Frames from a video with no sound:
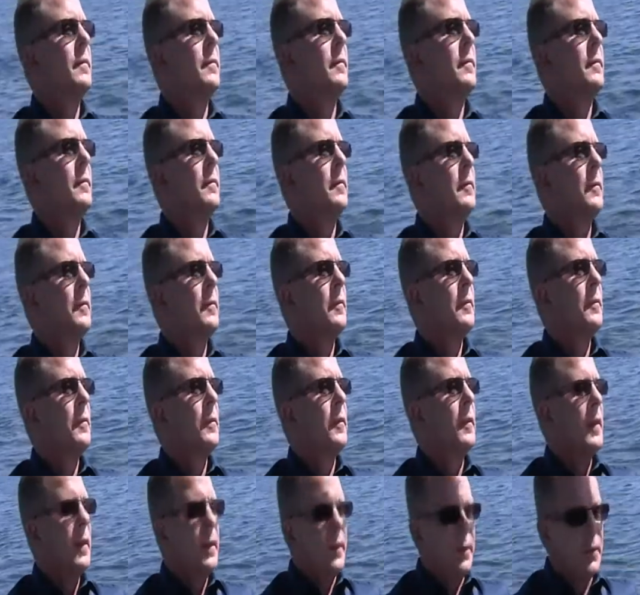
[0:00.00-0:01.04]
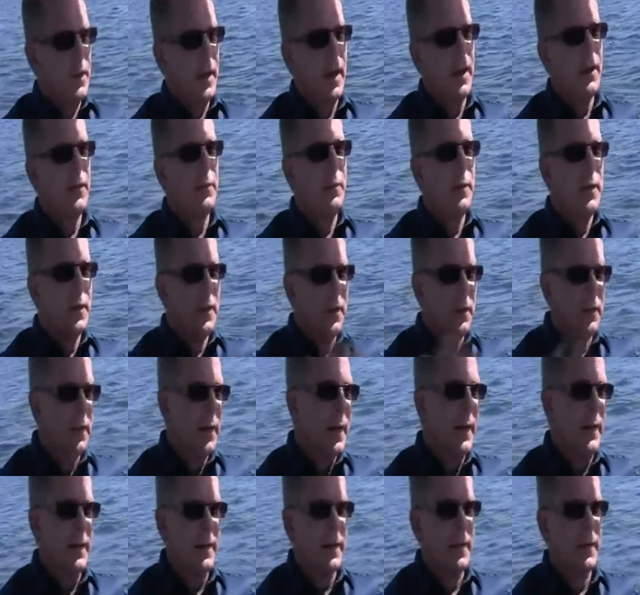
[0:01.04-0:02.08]
Ah. So I've been
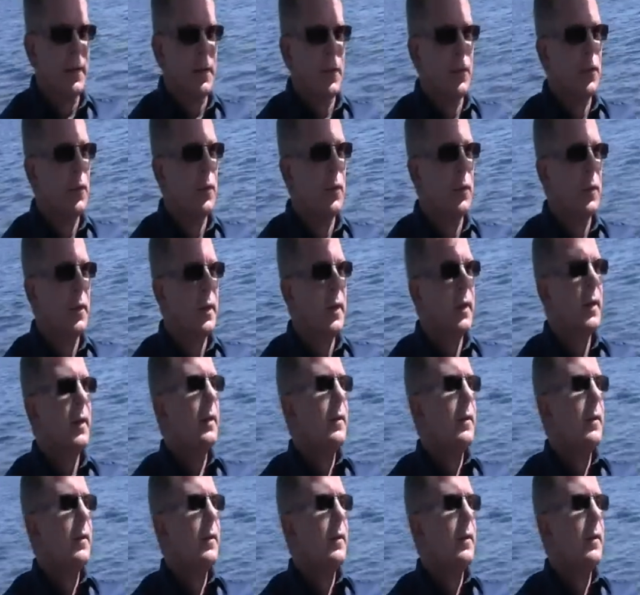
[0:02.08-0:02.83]
invited to